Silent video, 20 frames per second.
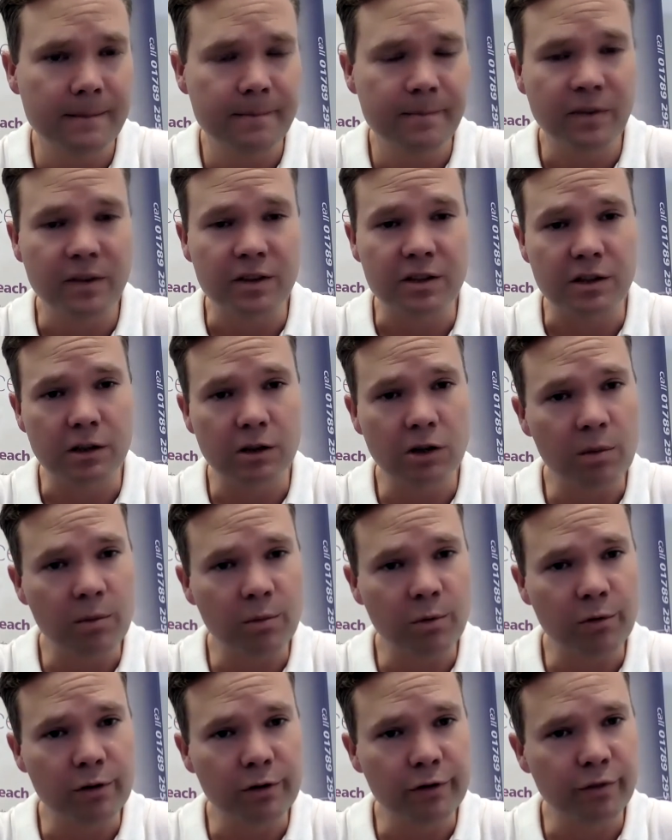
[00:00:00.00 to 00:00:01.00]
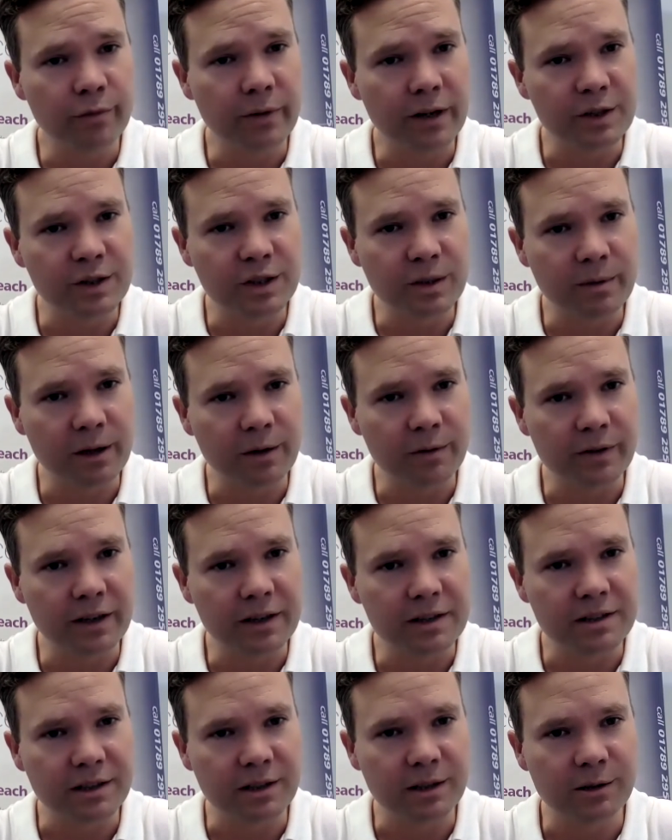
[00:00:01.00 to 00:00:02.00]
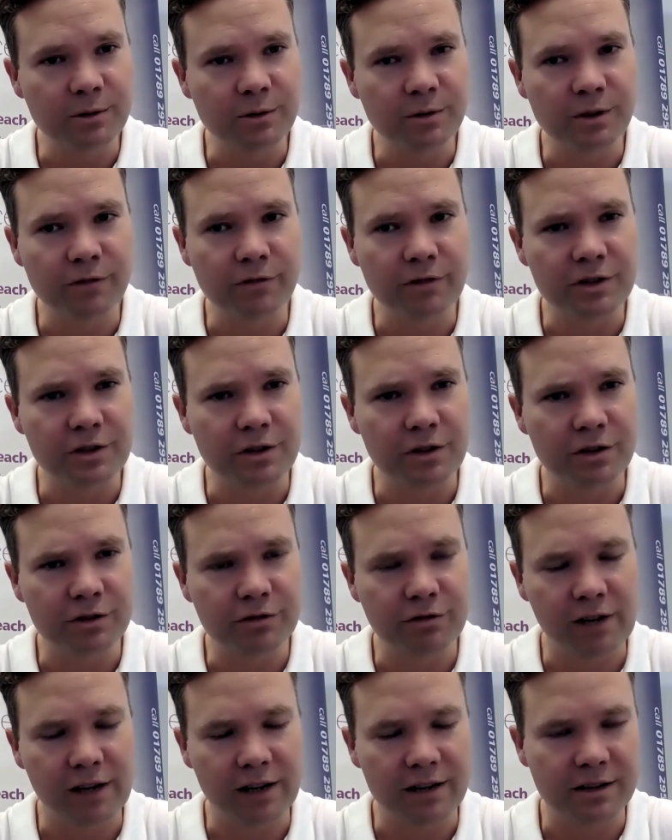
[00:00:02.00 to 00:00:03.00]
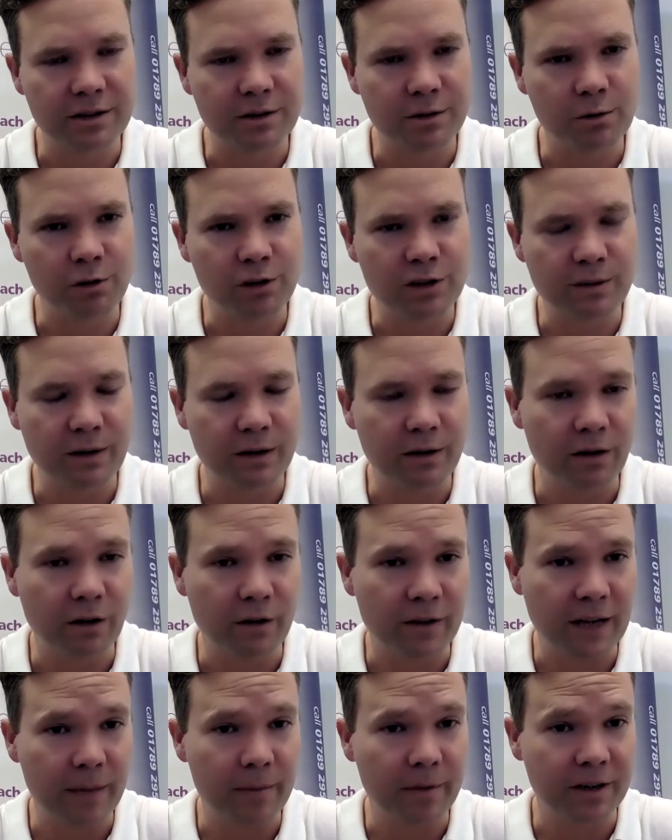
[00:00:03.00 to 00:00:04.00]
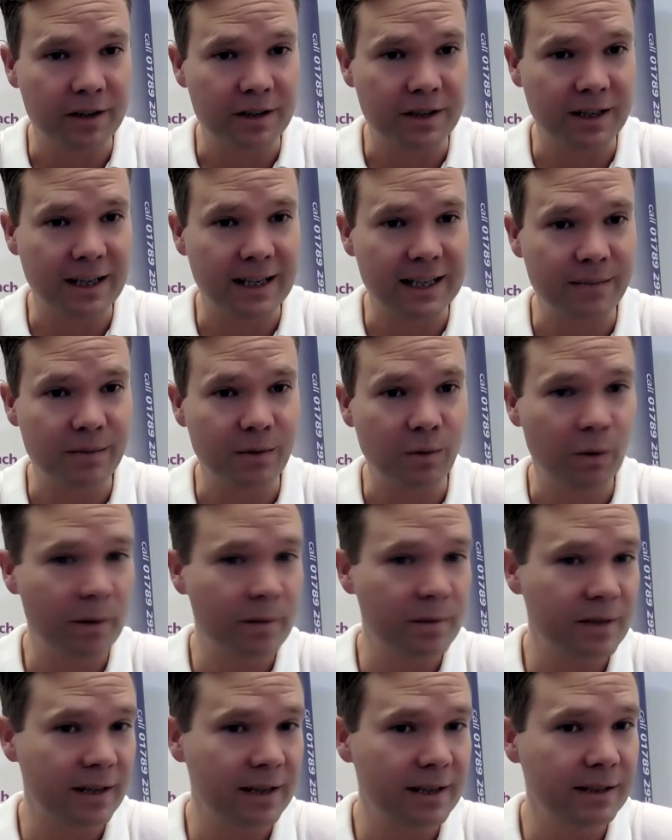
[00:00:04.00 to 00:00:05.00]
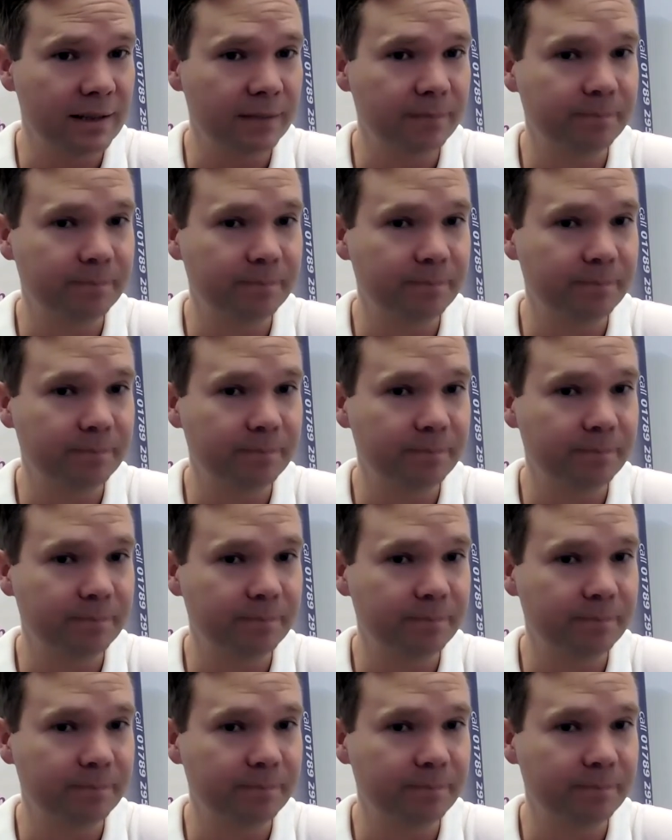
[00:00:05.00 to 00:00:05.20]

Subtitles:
There's a lot more information about this, including the research trials I talked about, on the Abacus Academy website.